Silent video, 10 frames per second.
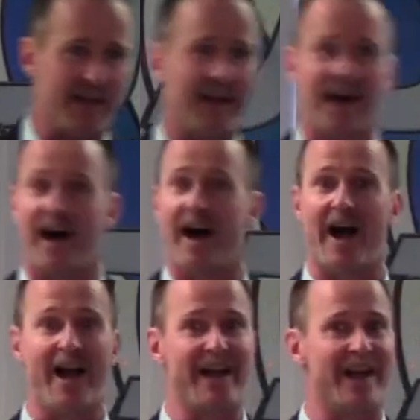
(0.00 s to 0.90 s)
And
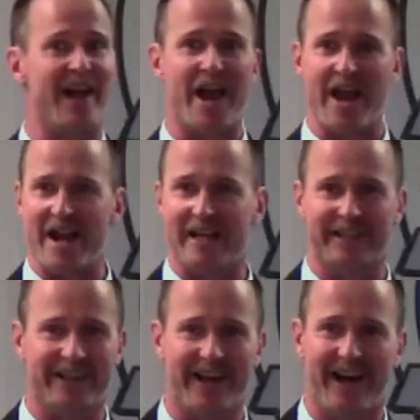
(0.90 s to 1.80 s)
I
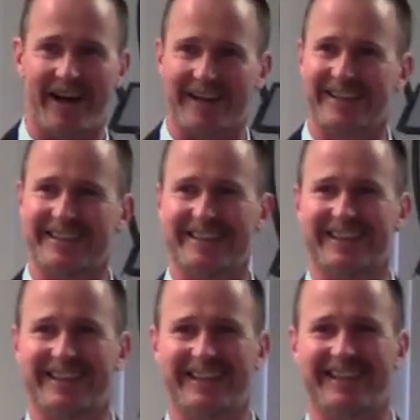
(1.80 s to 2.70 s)
hated
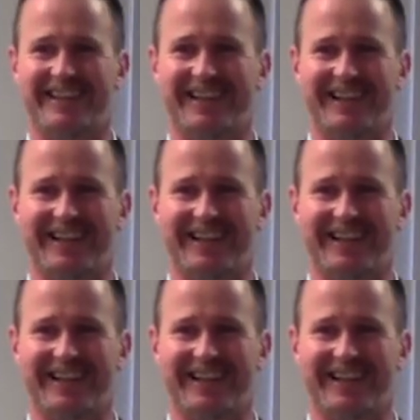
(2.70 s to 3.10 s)
that.